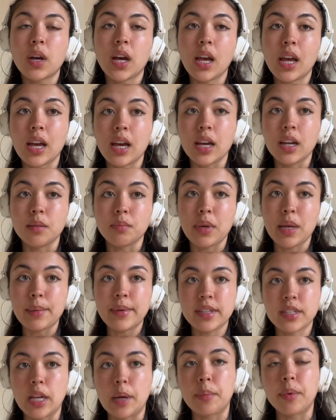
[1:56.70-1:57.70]
and maybe
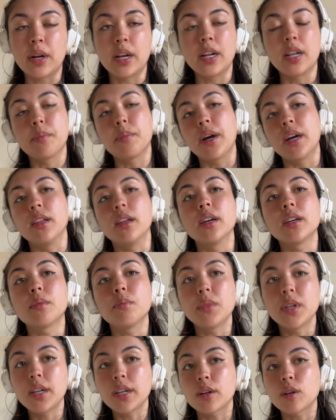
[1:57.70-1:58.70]
separate it by like
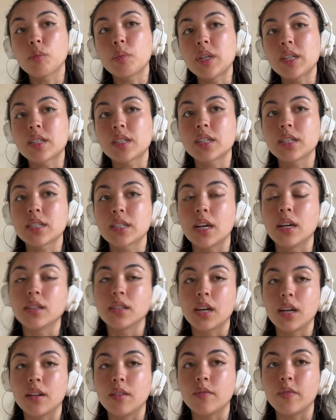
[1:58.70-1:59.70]
Minigru pieces and
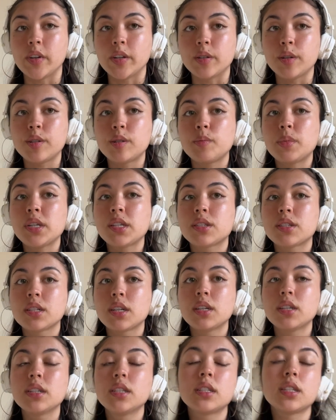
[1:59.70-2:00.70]
then vintage
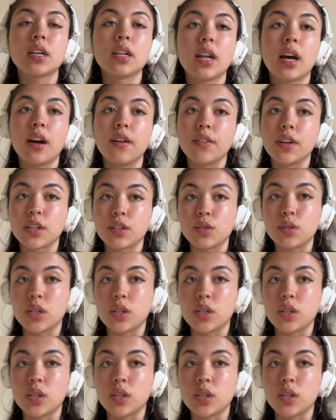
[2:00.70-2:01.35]
pieces and have like two